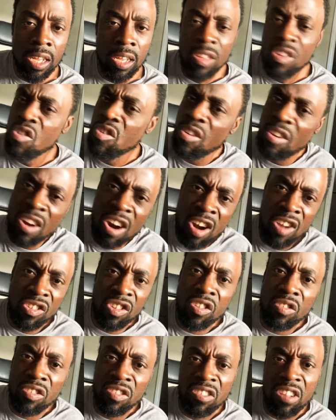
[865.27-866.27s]
You're going to hurt
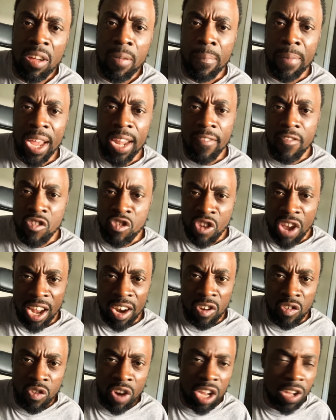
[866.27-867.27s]
yourself, man, if you try
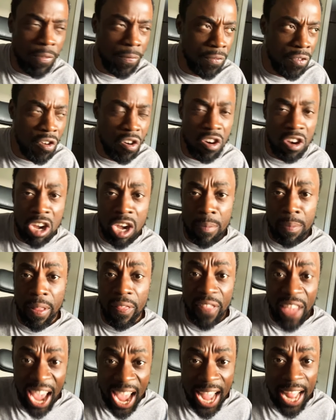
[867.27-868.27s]
to drink a full cup of
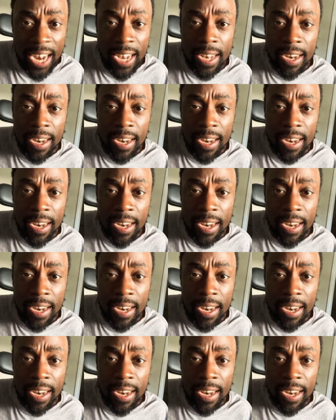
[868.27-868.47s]
that.